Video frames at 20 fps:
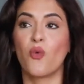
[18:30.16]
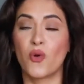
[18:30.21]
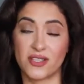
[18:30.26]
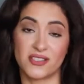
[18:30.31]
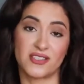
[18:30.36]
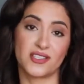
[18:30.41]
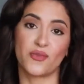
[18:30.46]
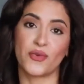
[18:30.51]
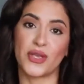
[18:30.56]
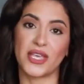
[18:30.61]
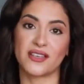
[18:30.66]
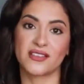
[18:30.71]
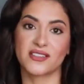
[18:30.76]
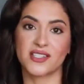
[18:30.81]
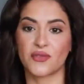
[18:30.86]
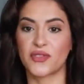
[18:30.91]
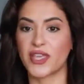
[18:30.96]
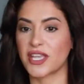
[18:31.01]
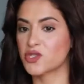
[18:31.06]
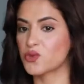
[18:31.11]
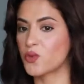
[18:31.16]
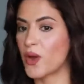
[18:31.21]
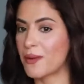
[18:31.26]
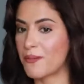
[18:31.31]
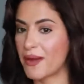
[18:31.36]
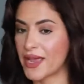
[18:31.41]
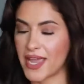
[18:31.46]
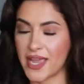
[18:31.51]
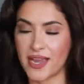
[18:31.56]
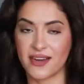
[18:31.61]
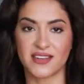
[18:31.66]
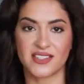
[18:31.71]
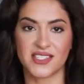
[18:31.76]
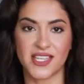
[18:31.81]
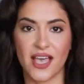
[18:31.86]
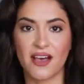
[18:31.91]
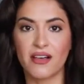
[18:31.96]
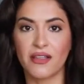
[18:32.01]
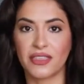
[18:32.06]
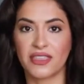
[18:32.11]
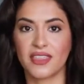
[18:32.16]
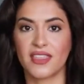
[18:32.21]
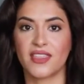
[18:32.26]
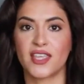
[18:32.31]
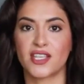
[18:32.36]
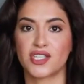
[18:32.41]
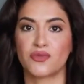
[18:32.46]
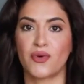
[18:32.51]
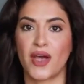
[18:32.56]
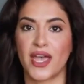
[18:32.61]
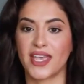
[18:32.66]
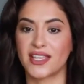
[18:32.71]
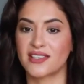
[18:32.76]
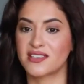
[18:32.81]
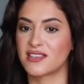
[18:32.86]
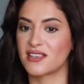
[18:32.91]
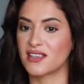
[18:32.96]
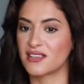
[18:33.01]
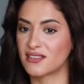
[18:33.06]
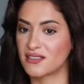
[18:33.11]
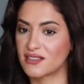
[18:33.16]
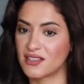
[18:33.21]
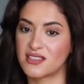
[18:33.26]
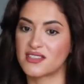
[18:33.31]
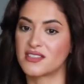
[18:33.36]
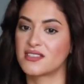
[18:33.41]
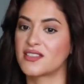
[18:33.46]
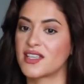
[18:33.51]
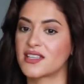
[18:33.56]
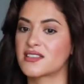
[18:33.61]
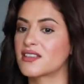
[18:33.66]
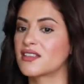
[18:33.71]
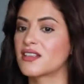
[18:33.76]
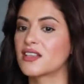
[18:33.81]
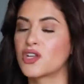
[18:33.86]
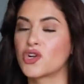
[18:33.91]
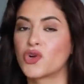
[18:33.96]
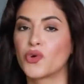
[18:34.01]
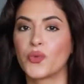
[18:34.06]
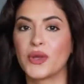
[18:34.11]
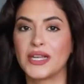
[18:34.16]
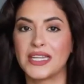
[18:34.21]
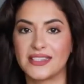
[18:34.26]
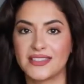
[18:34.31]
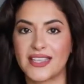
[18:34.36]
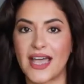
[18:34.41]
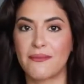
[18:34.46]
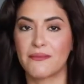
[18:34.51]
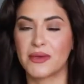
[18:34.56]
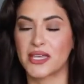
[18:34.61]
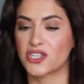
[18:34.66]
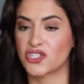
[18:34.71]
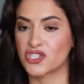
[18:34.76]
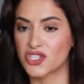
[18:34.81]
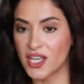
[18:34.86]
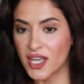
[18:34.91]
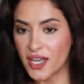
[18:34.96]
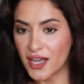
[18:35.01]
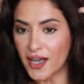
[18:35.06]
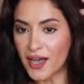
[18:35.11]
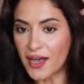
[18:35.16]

once a week. So that's why my hair is healthy. That's why it doesn't look really damaged.